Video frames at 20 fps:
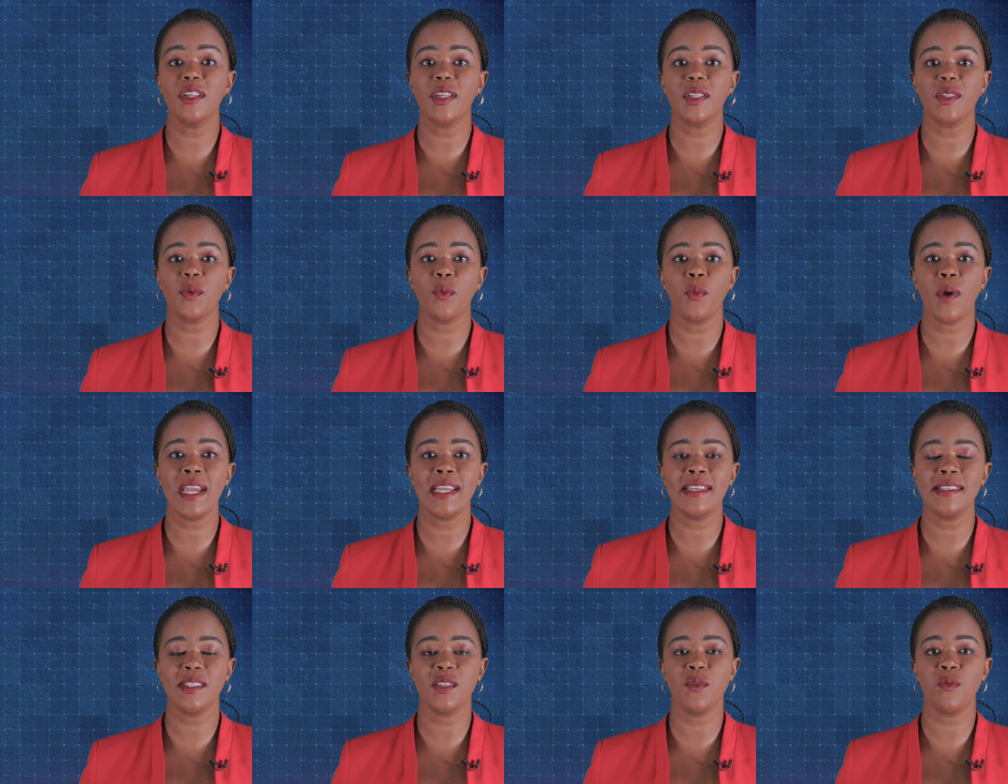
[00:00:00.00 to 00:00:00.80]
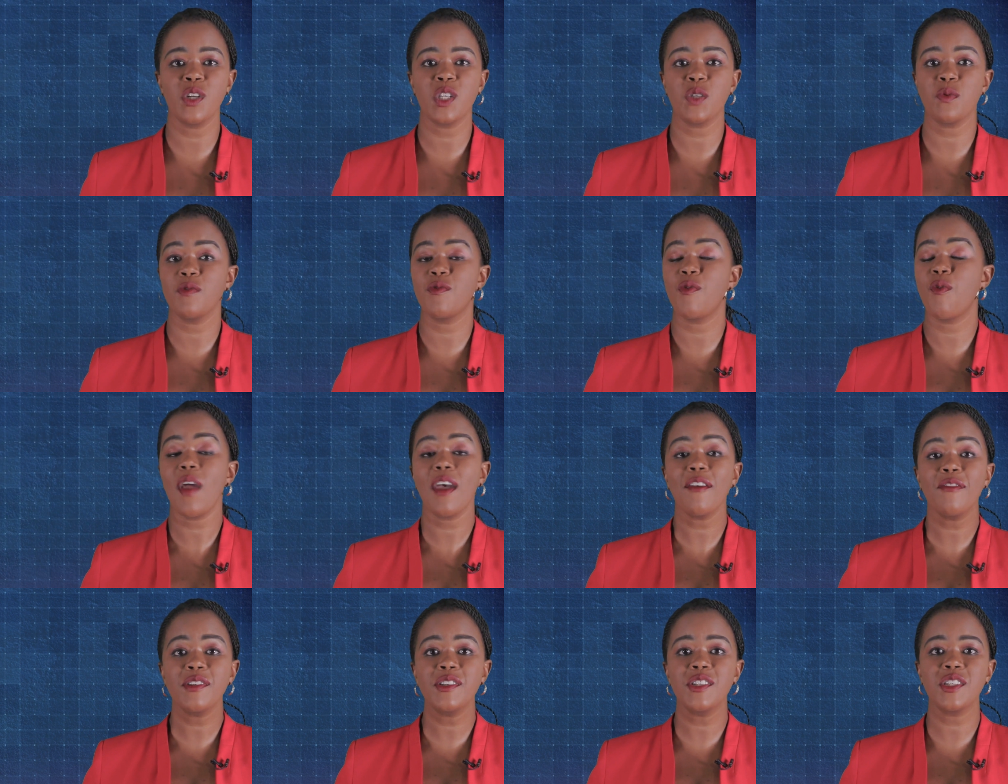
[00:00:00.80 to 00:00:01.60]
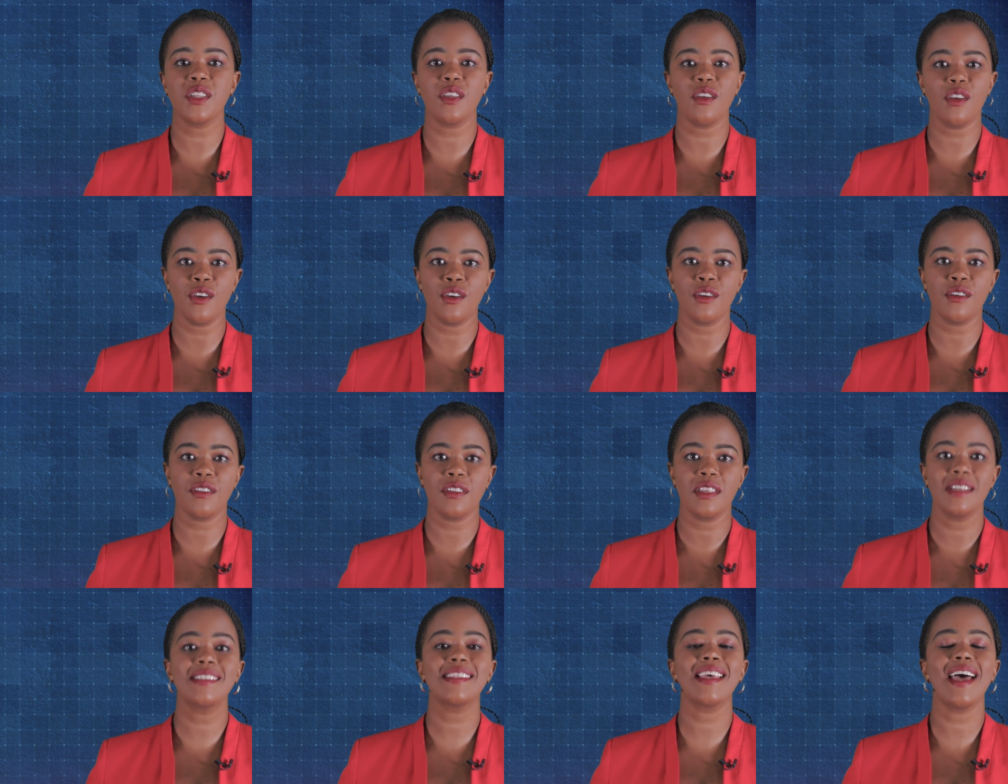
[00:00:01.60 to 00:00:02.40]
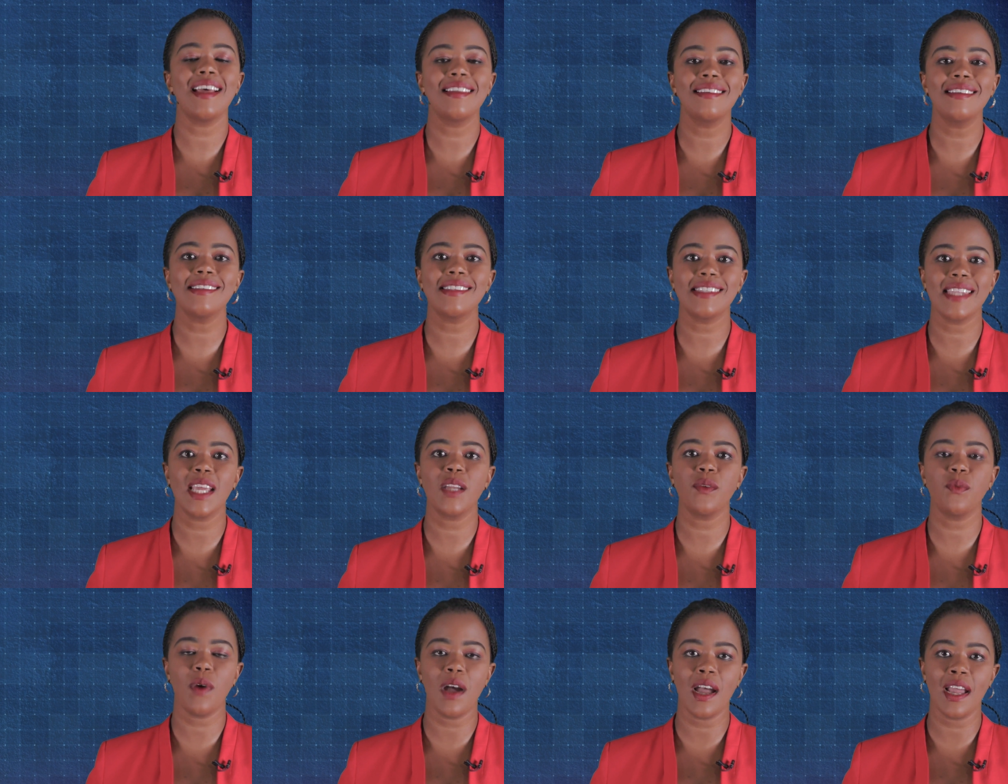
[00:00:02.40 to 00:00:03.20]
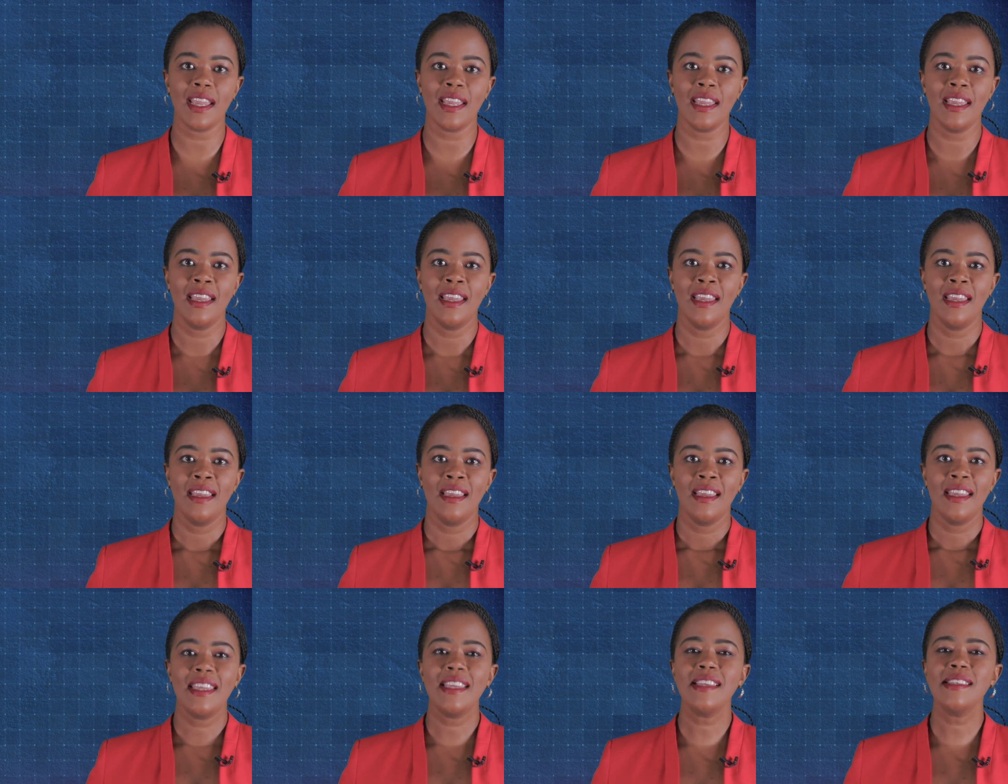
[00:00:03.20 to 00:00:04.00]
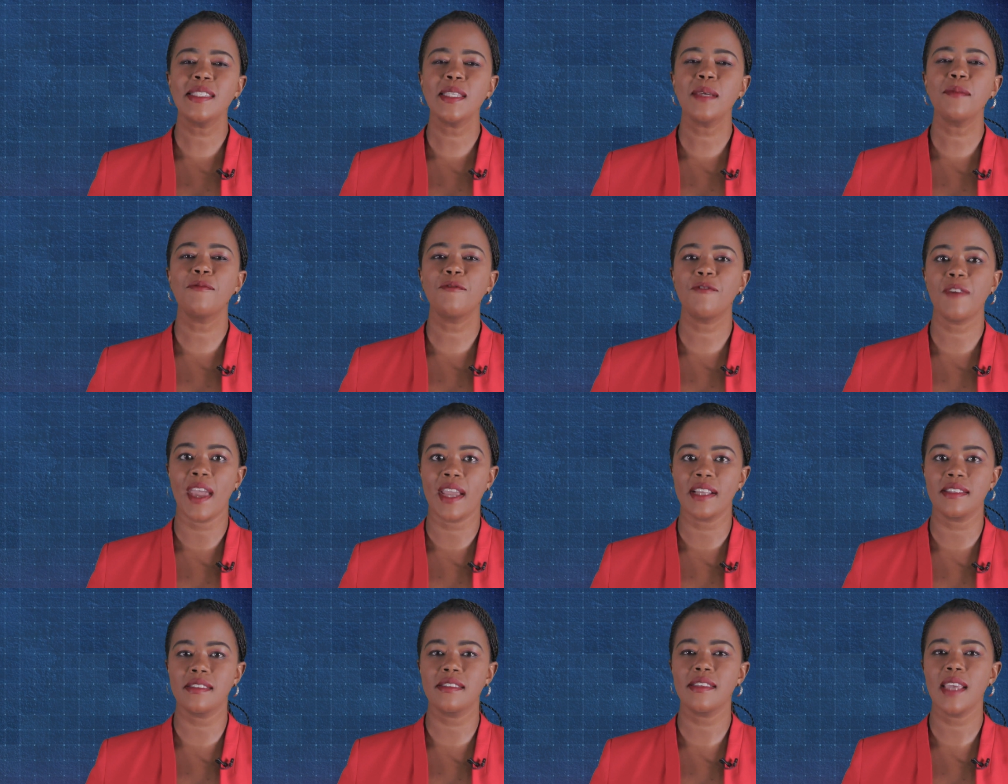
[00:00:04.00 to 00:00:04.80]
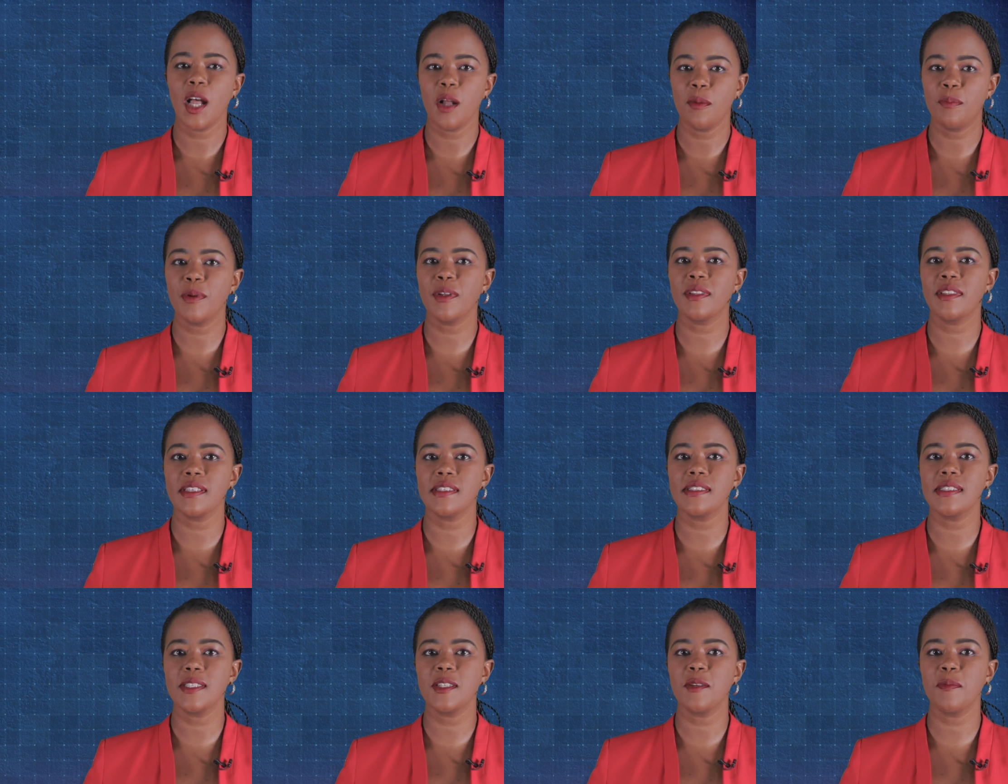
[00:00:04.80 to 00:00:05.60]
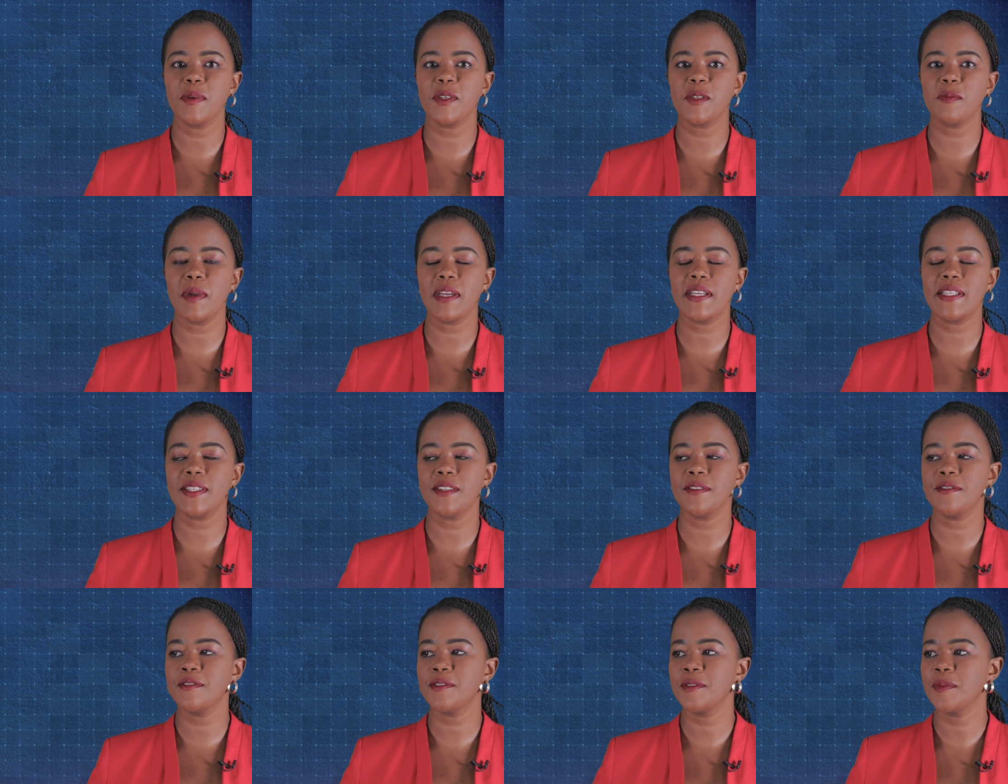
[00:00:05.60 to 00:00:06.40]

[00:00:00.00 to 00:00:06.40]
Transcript: look at the ways in which we've ravaged the earth to understand why. Here's some facts to help put this into perspective.